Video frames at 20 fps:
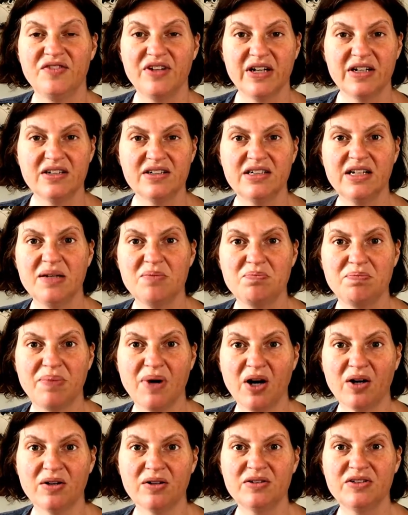Faraday
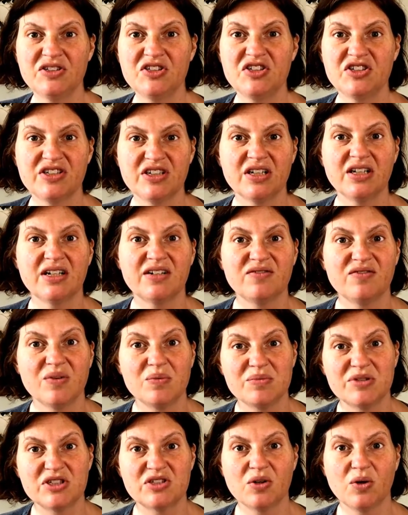borrowed a shilling
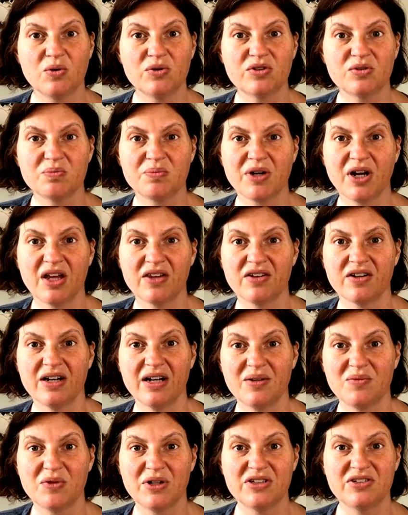from his older brother
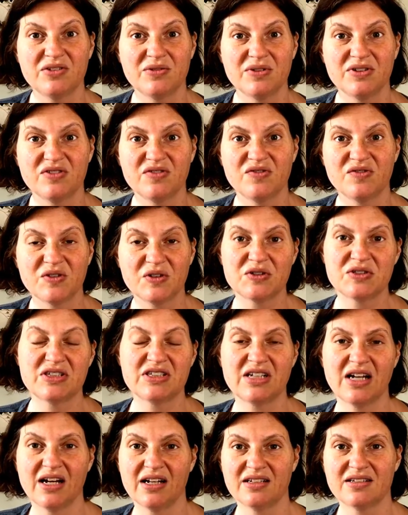and went to his first
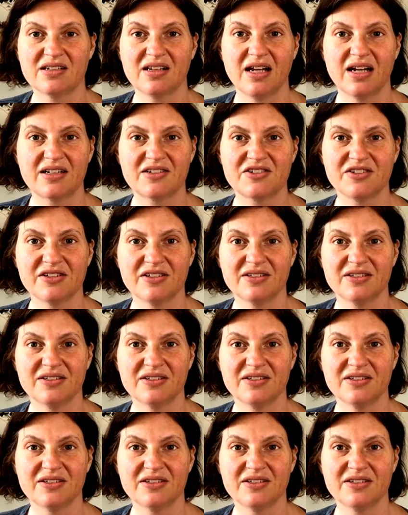science lecture.